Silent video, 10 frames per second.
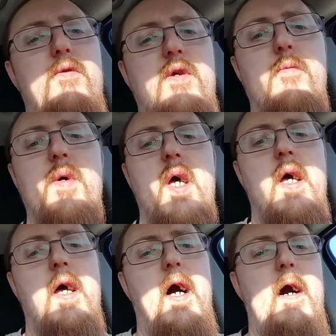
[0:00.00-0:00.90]
YouTube.
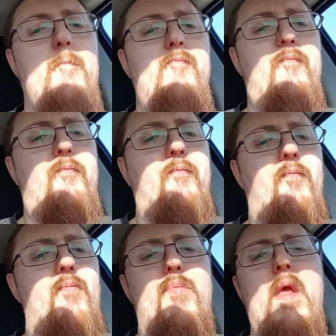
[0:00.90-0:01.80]
Um,
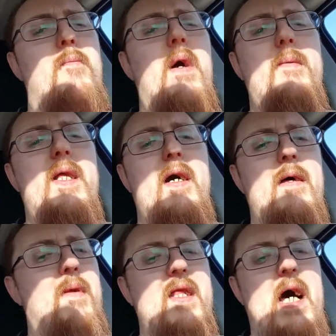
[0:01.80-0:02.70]
probably not.
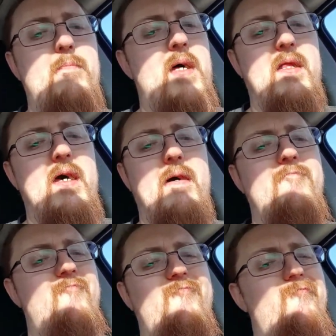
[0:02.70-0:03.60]
I'm not. I'm not that
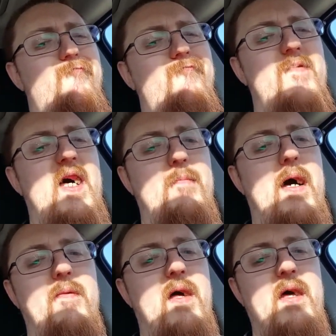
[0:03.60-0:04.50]
I'm
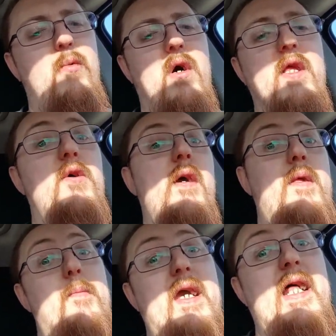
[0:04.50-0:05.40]
not, not that well known yet.
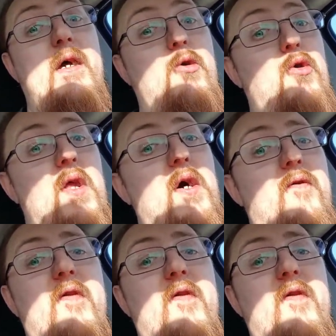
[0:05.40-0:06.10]
That'd be kind of cool though